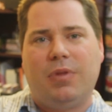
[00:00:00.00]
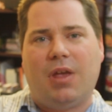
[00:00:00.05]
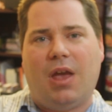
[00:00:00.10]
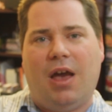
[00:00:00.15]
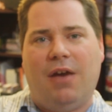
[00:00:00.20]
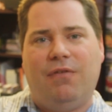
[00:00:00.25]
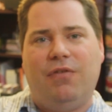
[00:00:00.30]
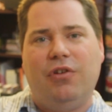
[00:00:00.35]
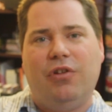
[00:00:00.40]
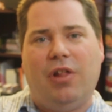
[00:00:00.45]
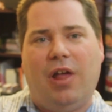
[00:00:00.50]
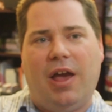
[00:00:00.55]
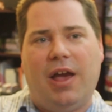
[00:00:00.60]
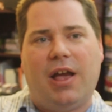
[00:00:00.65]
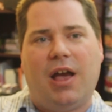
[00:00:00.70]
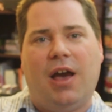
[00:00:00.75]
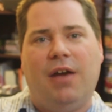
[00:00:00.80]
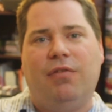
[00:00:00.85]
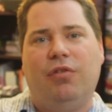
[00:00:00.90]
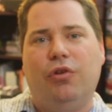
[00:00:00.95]
I feel
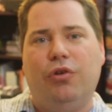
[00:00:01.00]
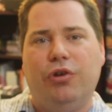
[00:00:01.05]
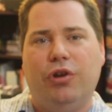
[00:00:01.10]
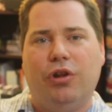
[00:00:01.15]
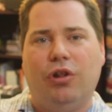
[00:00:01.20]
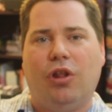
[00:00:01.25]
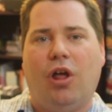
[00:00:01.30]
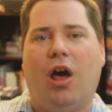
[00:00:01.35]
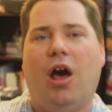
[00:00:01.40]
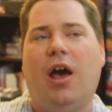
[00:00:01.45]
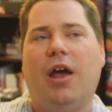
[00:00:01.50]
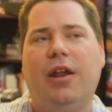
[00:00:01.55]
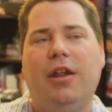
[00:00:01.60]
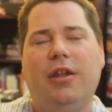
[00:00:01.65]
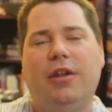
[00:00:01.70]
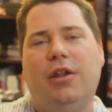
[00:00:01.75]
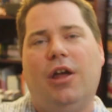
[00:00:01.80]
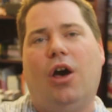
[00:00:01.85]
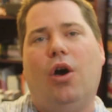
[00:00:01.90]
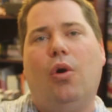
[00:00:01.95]
like I've learned a lot,
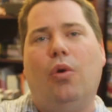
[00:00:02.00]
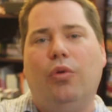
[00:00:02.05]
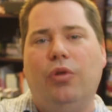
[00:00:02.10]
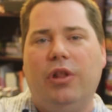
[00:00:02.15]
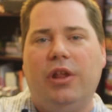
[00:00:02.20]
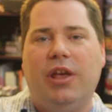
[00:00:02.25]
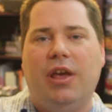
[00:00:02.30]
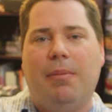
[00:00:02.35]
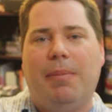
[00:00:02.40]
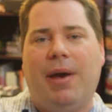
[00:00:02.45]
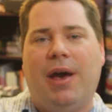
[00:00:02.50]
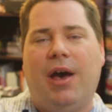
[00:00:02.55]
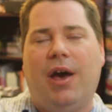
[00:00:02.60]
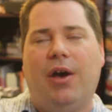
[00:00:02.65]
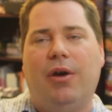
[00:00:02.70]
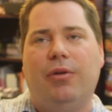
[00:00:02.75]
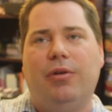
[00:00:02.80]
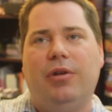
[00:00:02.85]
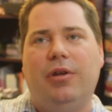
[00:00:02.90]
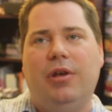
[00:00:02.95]
not only
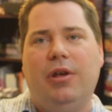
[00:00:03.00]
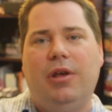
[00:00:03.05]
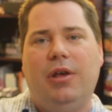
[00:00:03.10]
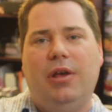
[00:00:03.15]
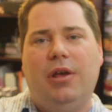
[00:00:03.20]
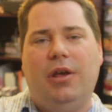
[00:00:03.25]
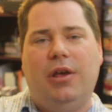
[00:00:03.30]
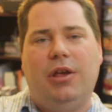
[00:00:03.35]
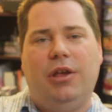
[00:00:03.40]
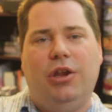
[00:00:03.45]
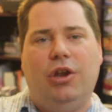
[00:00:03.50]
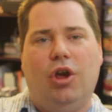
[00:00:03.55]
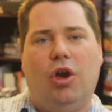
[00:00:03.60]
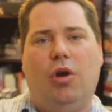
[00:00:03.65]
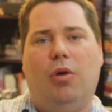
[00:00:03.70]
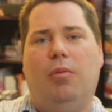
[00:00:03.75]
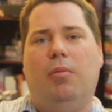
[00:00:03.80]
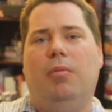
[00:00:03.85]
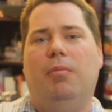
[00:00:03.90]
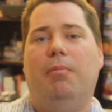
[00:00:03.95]
about you
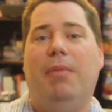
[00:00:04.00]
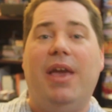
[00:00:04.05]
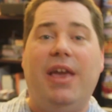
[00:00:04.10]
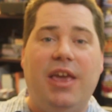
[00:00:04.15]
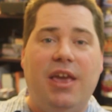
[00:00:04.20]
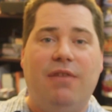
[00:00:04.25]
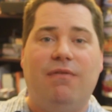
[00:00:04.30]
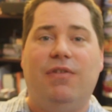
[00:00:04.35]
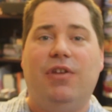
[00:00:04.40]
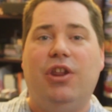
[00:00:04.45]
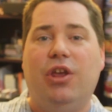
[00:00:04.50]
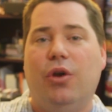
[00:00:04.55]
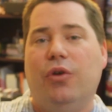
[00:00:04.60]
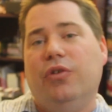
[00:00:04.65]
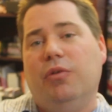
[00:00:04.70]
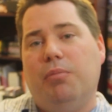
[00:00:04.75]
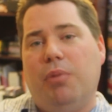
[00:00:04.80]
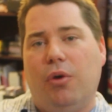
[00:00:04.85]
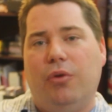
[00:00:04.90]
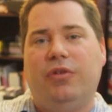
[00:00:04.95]
know, making videos
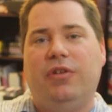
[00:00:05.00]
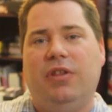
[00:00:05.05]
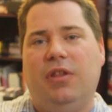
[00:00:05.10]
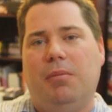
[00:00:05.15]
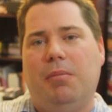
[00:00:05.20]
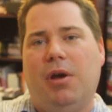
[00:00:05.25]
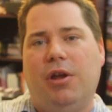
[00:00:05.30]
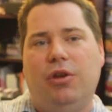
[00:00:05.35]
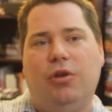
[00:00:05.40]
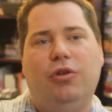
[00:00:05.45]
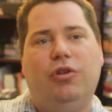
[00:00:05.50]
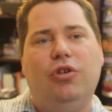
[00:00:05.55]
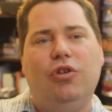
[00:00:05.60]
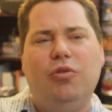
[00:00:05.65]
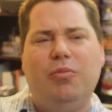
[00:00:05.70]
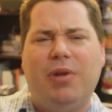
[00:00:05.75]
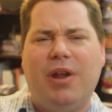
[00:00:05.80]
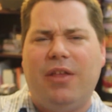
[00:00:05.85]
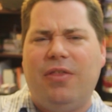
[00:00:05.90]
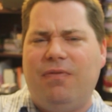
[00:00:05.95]
and posting them on
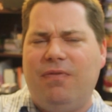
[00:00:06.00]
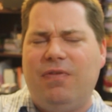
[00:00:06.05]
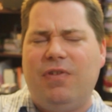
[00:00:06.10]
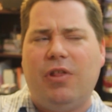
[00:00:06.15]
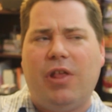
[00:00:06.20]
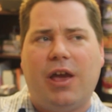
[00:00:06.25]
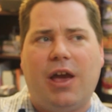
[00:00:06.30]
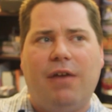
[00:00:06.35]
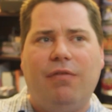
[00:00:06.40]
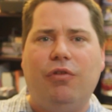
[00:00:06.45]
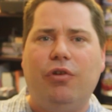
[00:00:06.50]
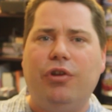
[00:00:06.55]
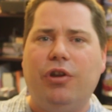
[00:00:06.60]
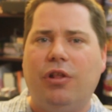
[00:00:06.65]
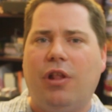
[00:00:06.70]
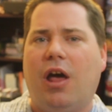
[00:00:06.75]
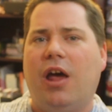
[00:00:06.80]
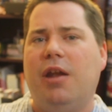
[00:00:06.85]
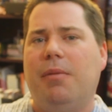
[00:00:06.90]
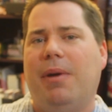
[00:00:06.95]
YouTube, but I feel like I've learned
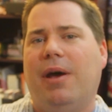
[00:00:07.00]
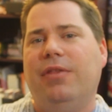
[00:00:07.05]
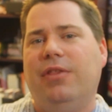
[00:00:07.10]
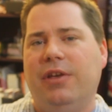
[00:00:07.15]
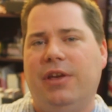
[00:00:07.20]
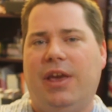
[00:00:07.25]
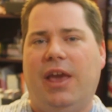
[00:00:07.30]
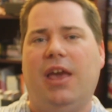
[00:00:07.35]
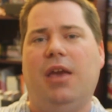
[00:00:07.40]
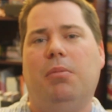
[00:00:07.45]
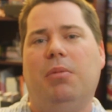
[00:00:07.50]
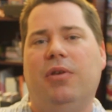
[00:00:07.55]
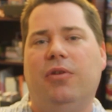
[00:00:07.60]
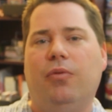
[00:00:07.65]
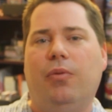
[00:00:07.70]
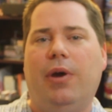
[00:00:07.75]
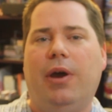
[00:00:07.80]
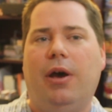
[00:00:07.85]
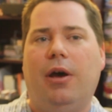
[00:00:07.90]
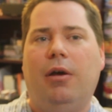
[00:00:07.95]
a lot about the game as
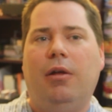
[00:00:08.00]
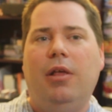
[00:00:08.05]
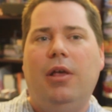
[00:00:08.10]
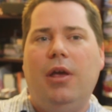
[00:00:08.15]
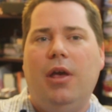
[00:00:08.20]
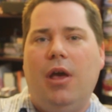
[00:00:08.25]
well.